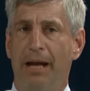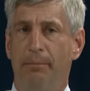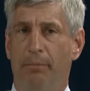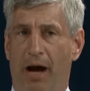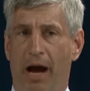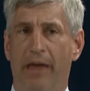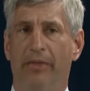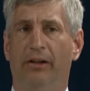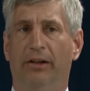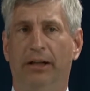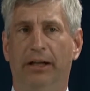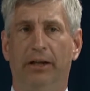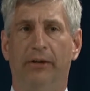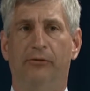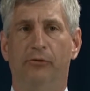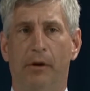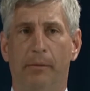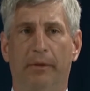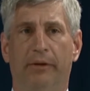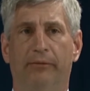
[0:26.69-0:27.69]
by the League of
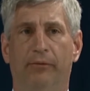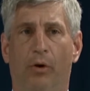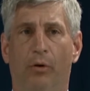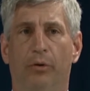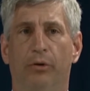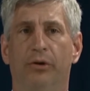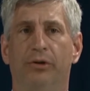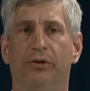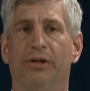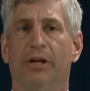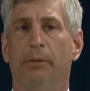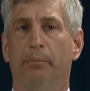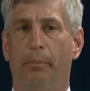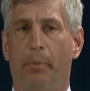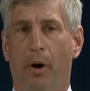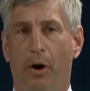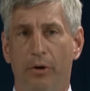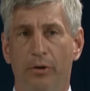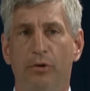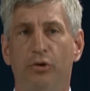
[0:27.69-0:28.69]
Women Voters in
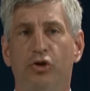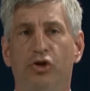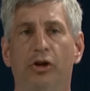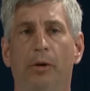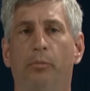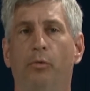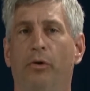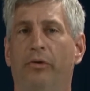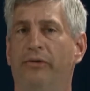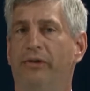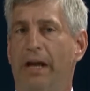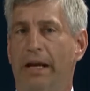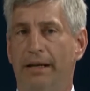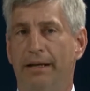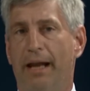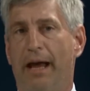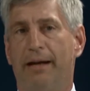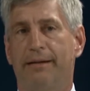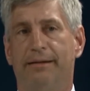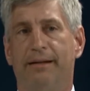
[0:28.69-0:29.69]
partnership with Dayton
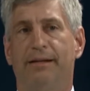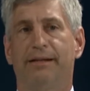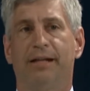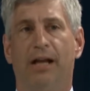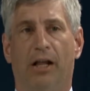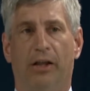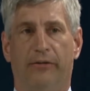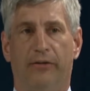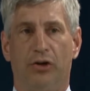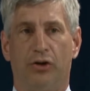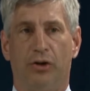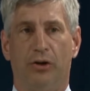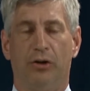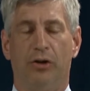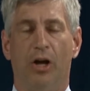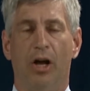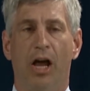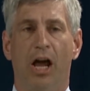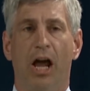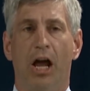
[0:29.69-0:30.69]
Access Television
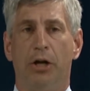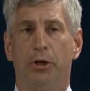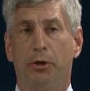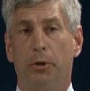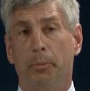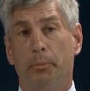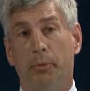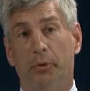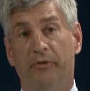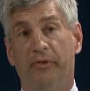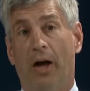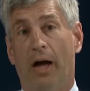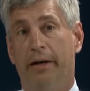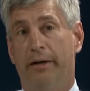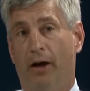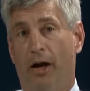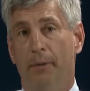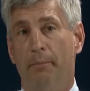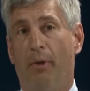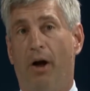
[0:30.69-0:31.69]
to provide
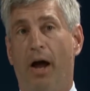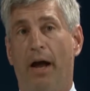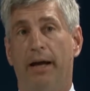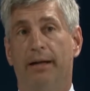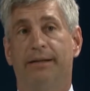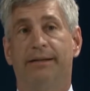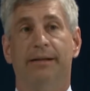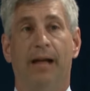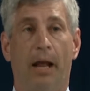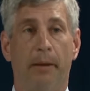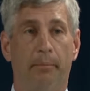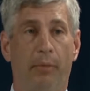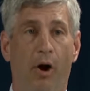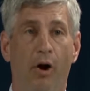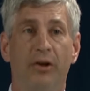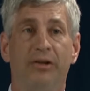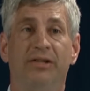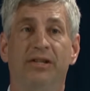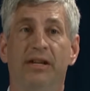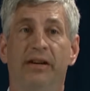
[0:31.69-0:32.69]
unbiased,
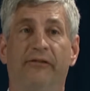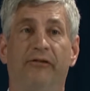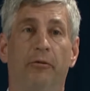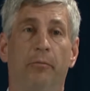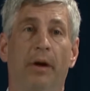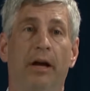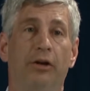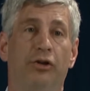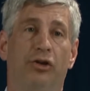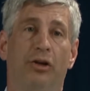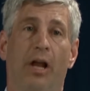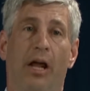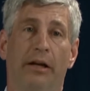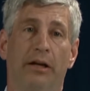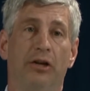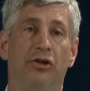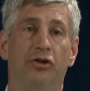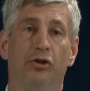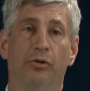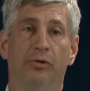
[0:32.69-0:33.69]
nonpartisan information on
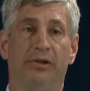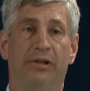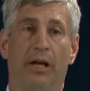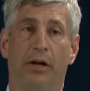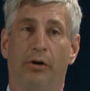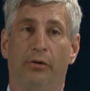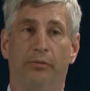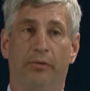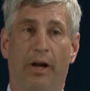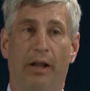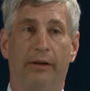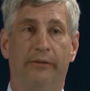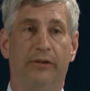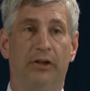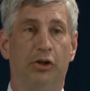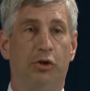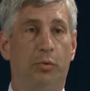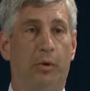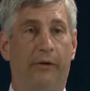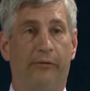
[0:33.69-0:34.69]
issues that are relevant
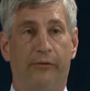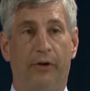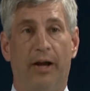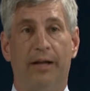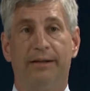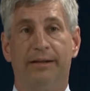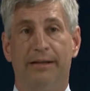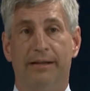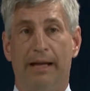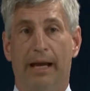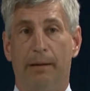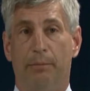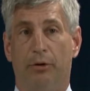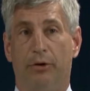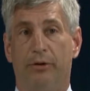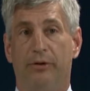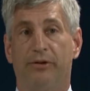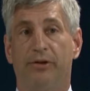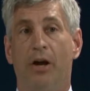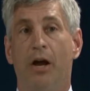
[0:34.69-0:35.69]
to our friends and
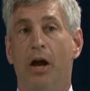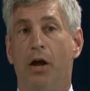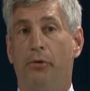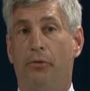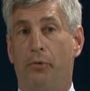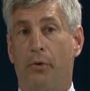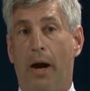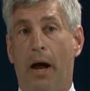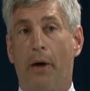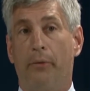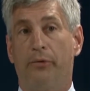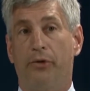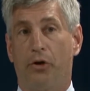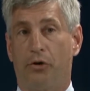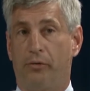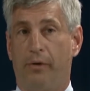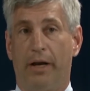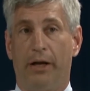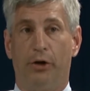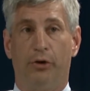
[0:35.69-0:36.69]
neighbors throughout the
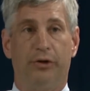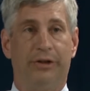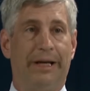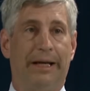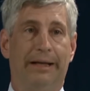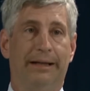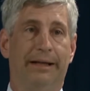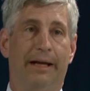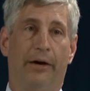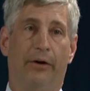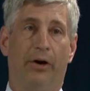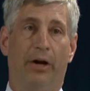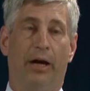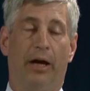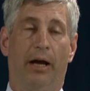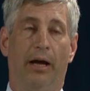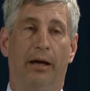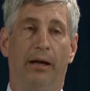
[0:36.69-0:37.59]
greater Dayton area.